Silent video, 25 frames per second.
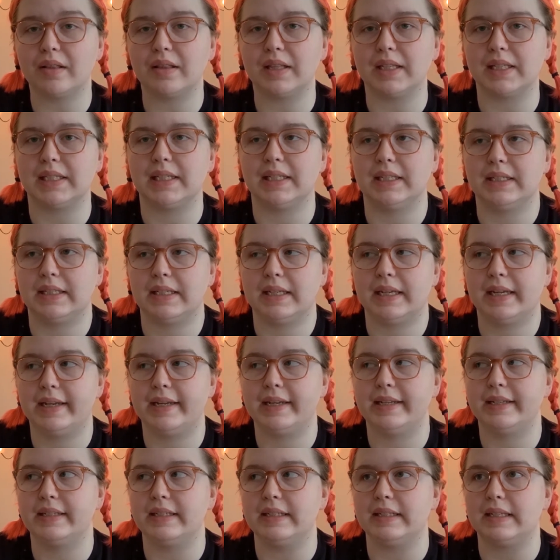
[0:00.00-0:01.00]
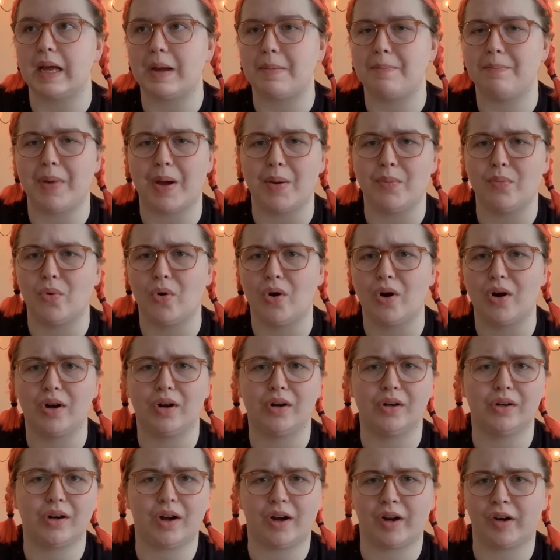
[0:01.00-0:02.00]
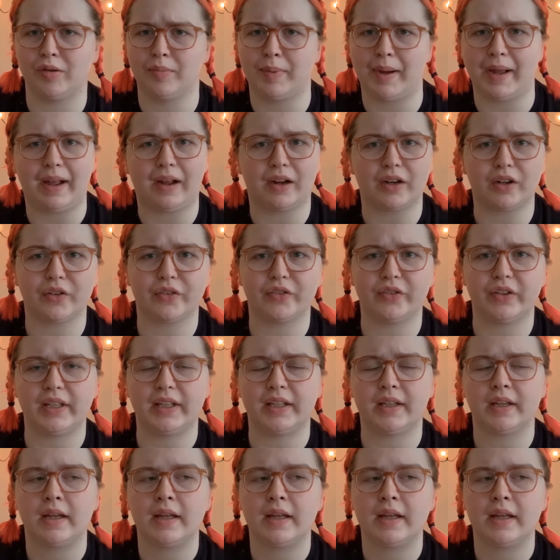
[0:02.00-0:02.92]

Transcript: This is his memoir autobiography,